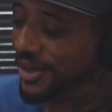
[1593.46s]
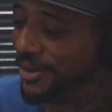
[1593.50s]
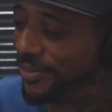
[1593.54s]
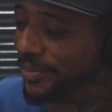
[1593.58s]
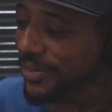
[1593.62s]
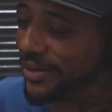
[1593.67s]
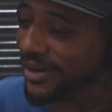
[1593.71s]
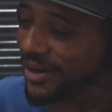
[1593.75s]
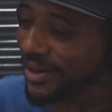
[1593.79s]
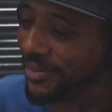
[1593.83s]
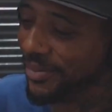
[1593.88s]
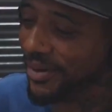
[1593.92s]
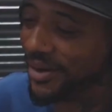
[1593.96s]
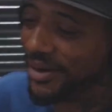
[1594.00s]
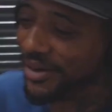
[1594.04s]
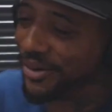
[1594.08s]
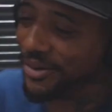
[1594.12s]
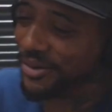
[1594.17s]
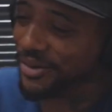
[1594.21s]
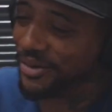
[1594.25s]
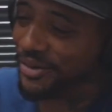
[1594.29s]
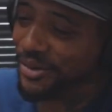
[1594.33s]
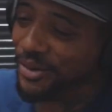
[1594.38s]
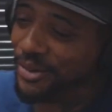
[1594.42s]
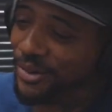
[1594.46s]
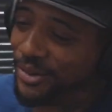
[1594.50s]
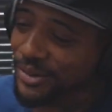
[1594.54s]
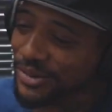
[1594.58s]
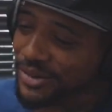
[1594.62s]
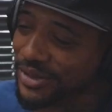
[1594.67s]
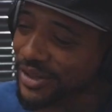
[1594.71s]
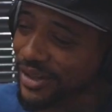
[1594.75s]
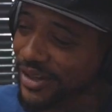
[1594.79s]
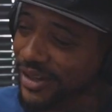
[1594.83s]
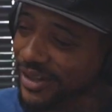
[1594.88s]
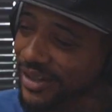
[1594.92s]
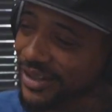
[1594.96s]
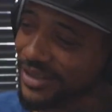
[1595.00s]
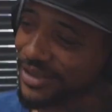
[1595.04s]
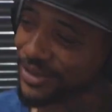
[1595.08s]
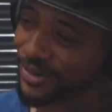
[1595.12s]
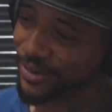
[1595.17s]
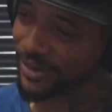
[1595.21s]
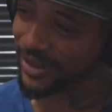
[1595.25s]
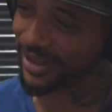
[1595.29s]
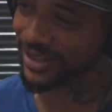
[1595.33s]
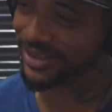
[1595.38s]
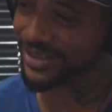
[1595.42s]
but I'm all on the news and all this
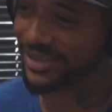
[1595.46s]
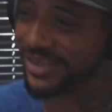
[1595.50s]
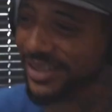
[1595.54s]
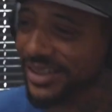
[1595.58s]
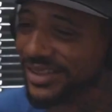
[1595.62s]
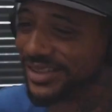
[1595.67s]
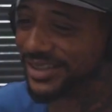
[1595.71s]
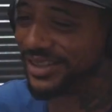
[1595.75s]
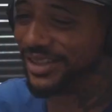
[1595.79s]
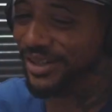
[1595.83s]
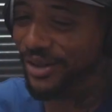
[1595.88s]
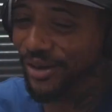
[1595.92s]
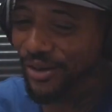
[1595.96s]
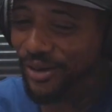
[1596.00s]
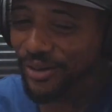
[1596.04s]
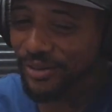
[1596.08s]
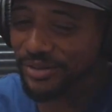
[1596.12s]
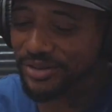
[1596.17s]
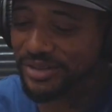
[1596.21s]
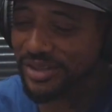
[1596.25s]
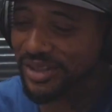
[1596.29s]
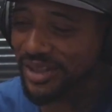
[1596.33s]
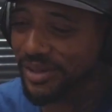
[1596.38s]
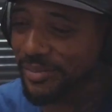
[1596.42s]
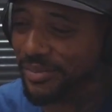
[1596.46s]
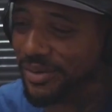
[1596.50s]
craziness, you know what I'm saying?